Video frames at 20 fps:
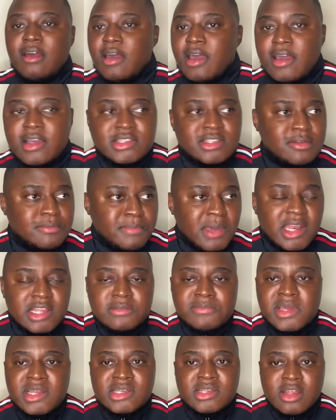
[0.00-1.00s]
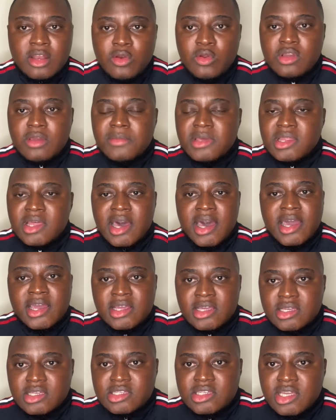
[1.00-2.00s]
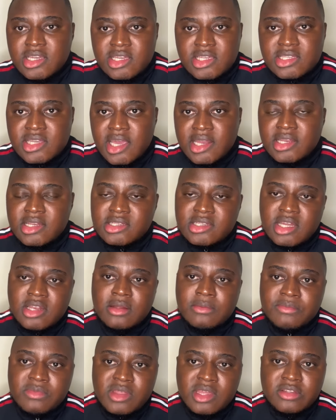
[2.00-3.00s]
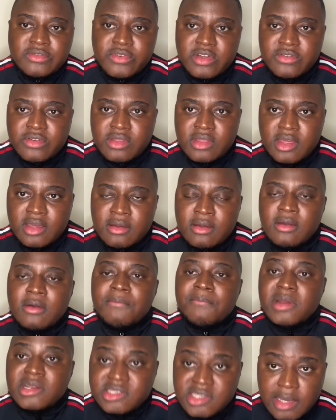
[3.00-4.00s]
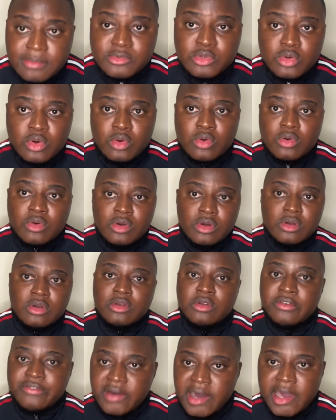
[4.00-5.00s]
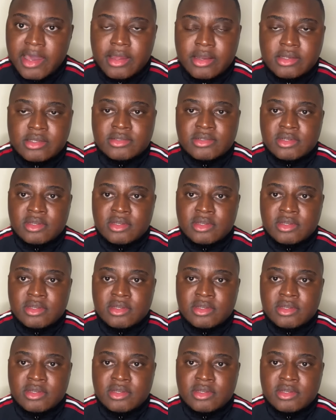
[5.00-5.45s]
As the management, look him in the eye, shake his hand and tell him, thanks for everything, but it's time to go. You're fired.